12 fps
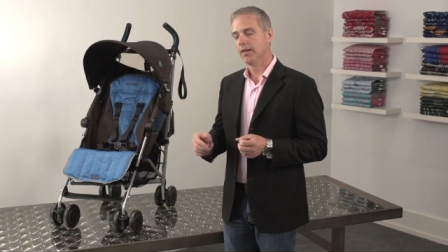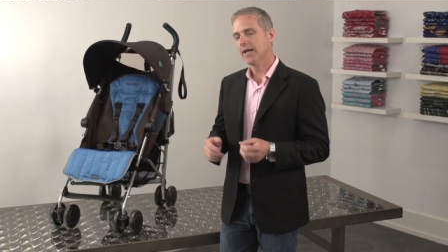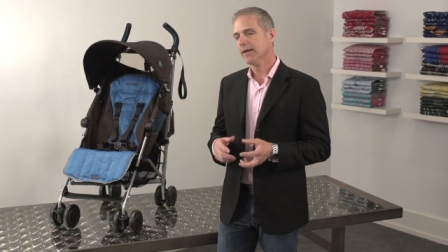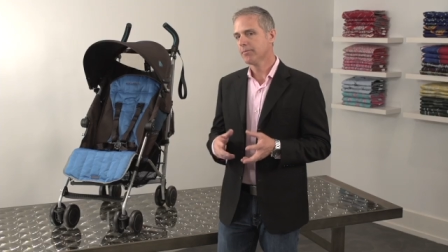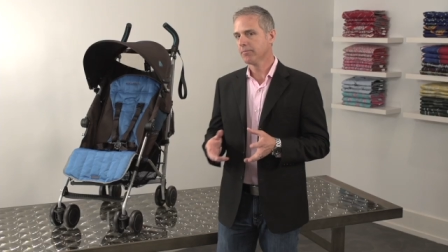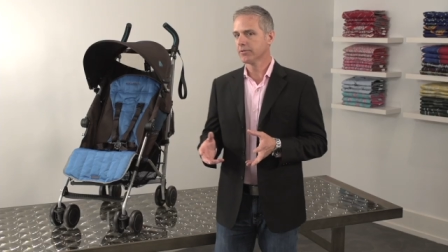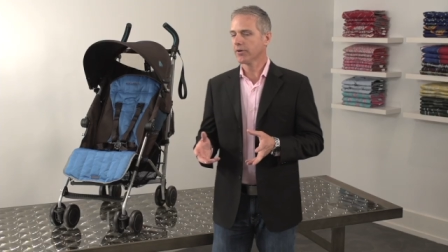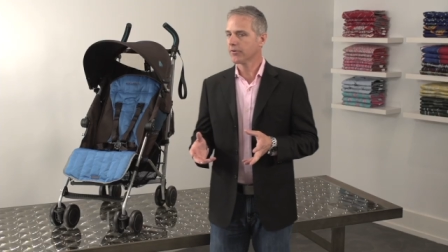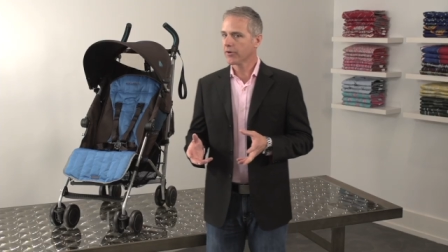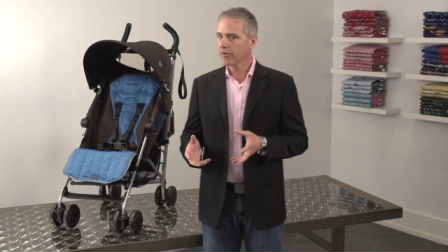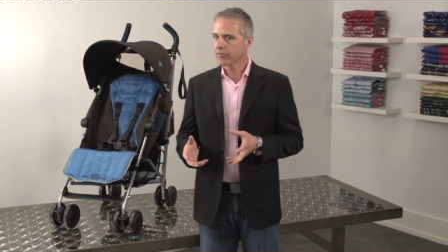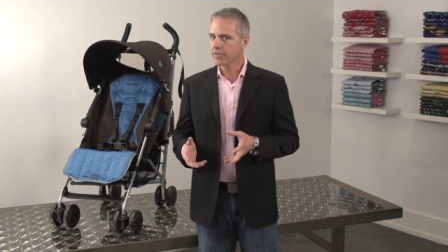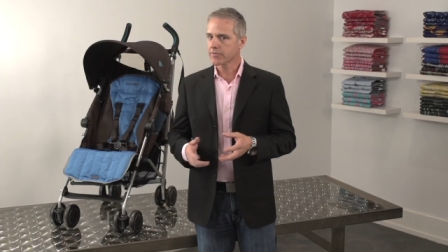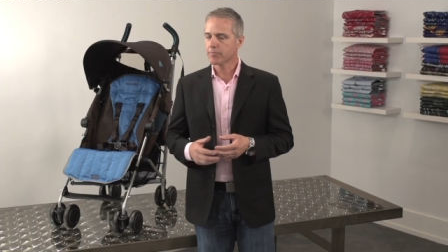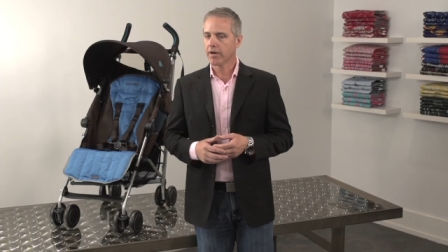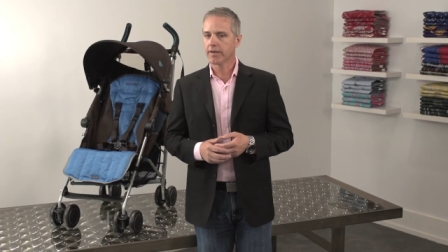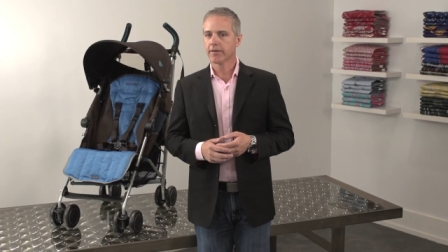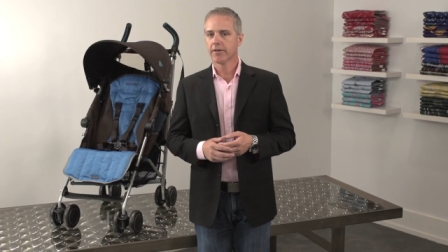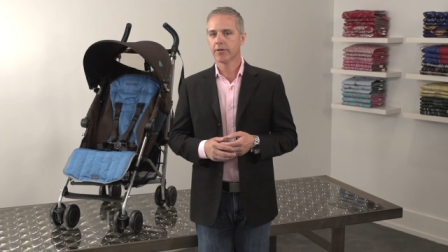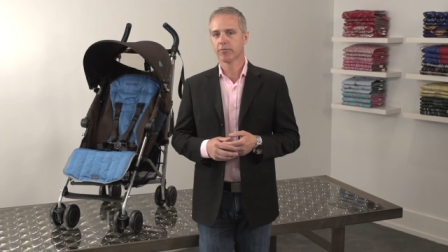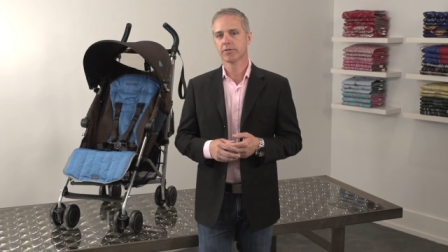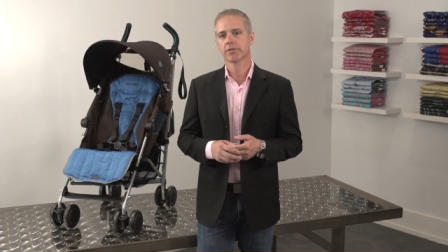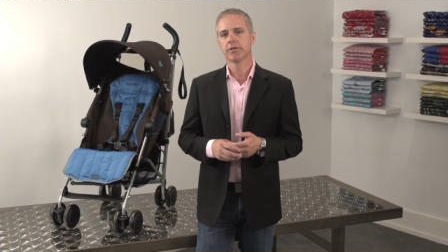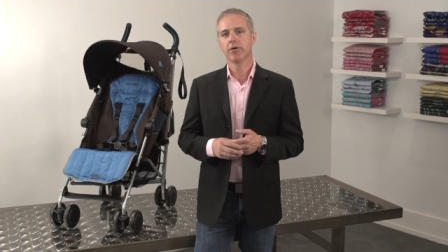A lot of people don't know this, but there
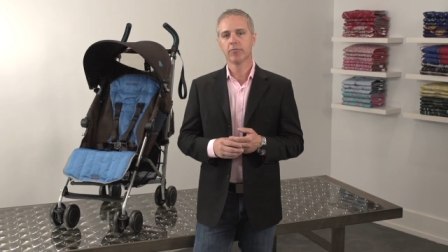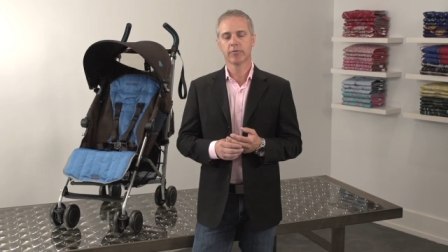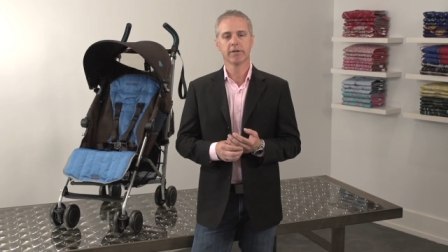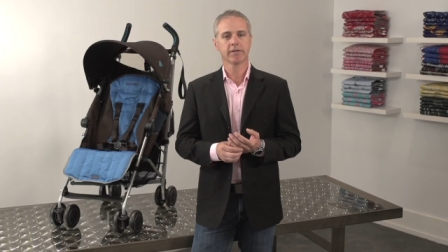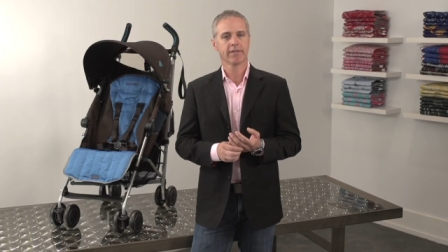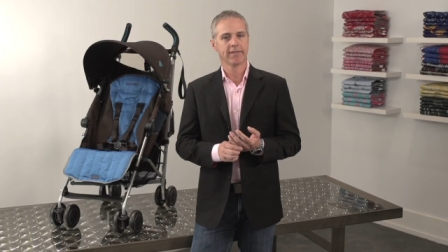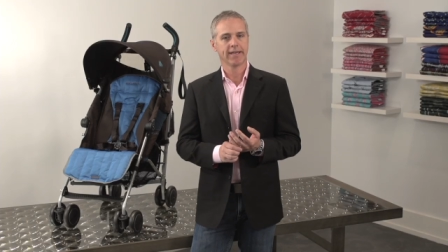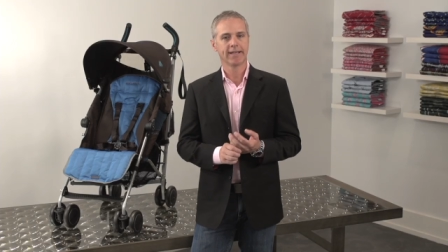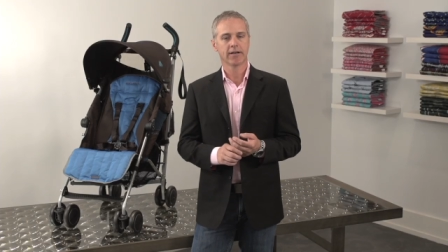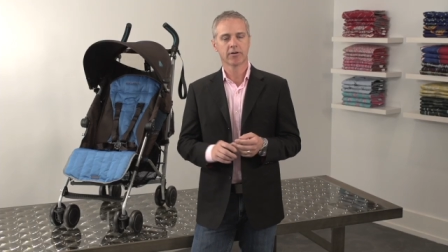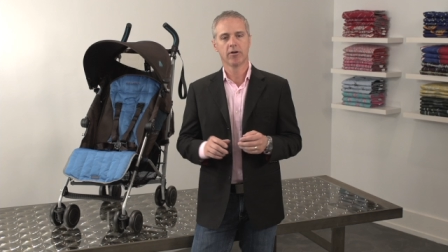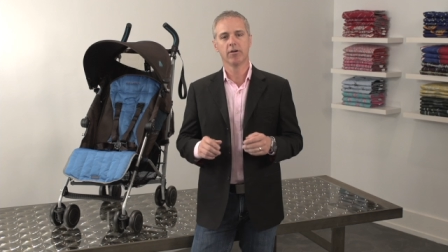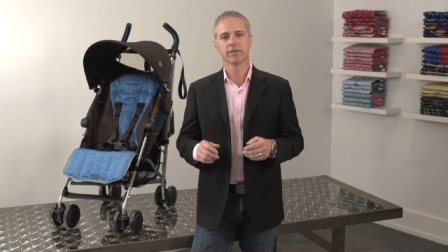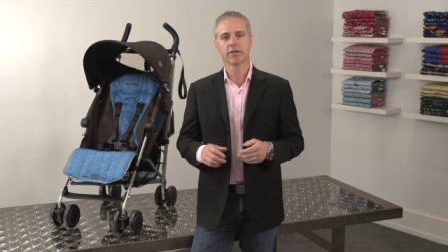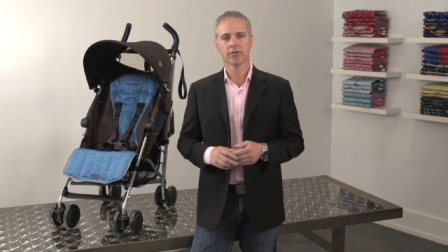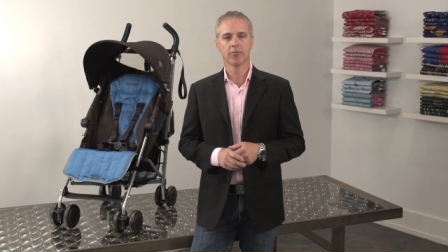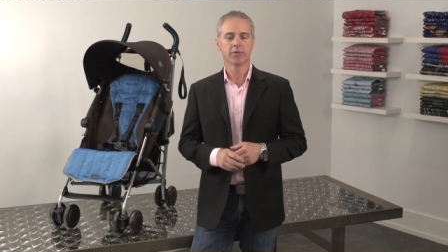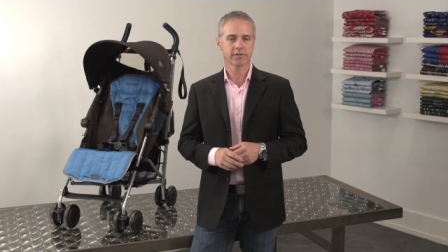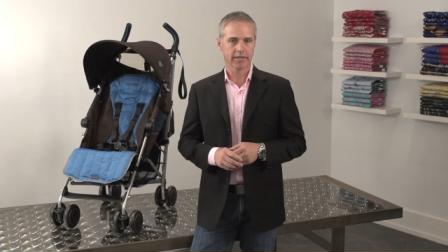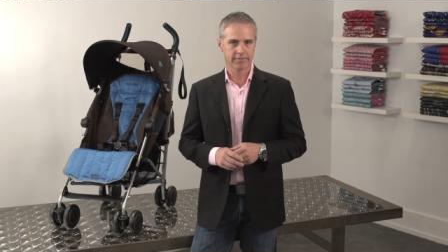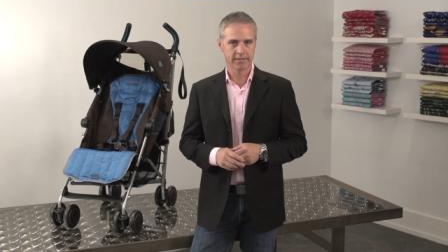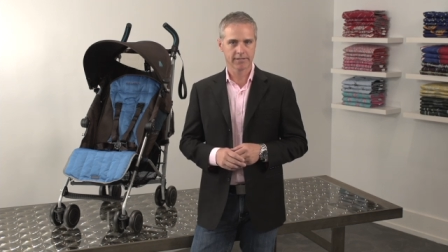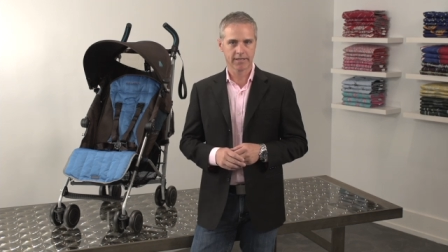was no real thing called a Global Safety